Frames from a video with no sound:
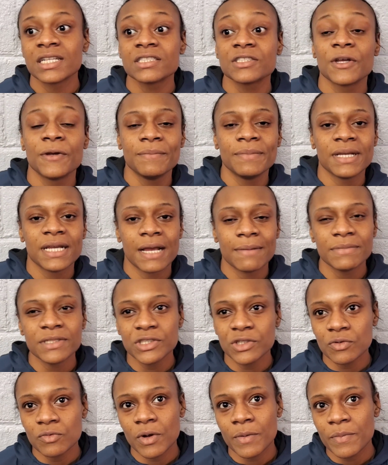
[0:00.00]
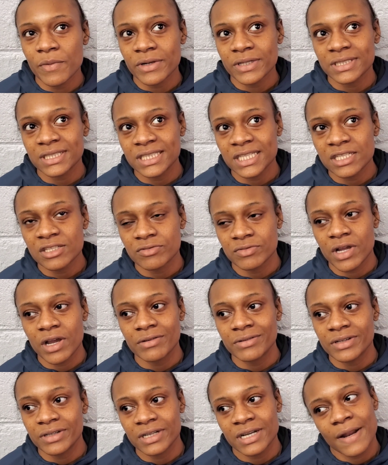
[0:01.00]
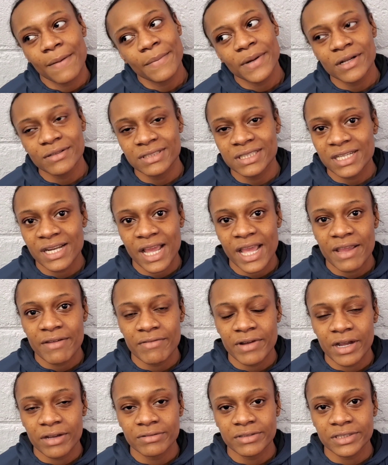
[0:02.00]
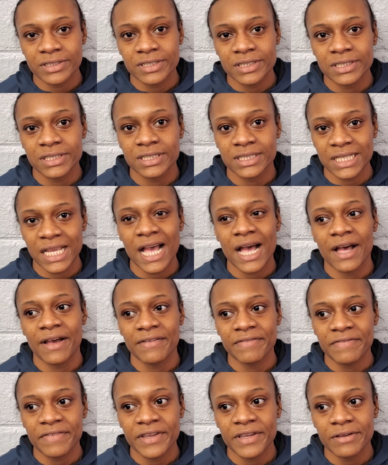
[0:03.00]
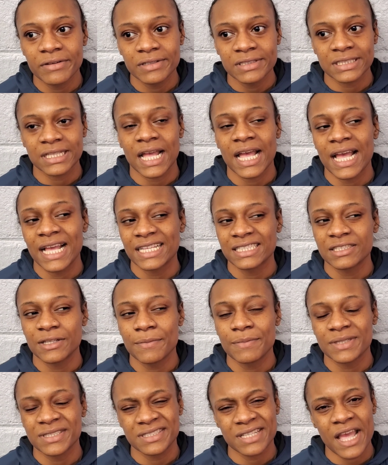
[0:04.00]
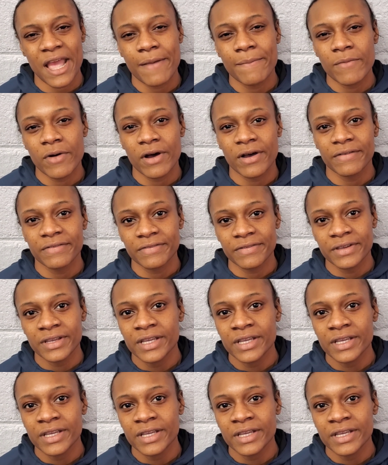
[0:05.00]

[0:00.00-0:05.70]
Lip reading: I'm gonna do one more 6 rounder, then I'm gonna go to the 8 rounder to see how I feel, because I had so much time off.